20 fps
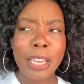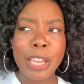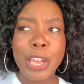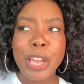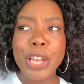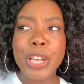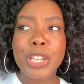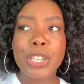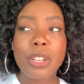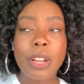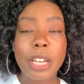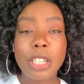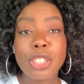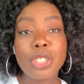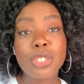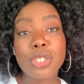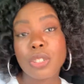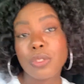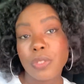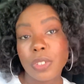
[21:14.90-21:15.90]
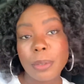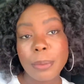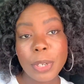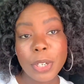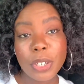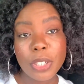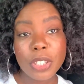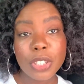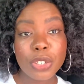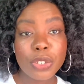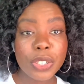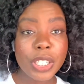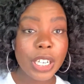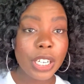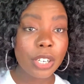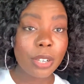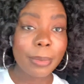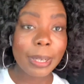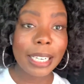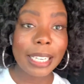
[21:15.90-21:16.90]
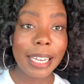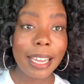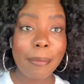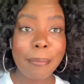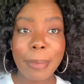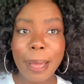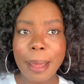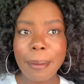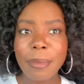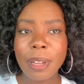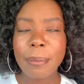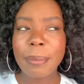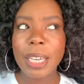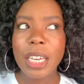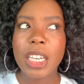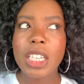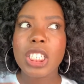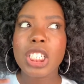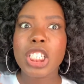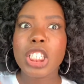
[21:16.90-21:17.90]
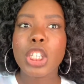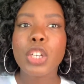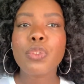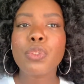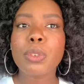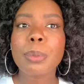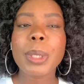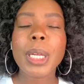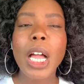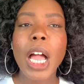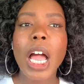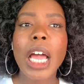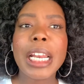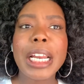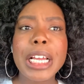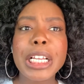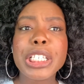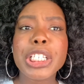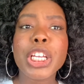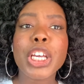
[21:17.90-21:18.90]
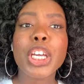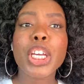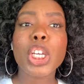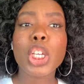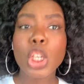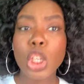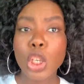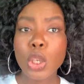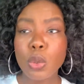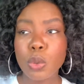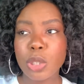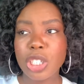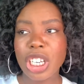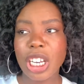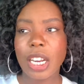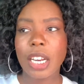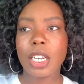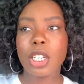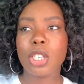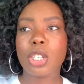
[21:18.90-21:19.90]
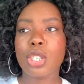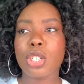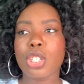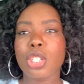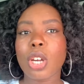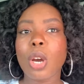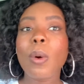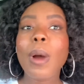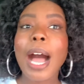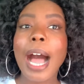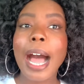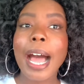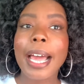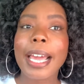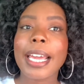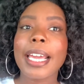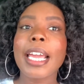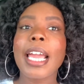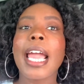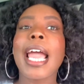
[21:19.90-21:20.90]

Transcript: So I just drove in the middle of the street, and nobody came by me because the Rubicon is huge and it's so high.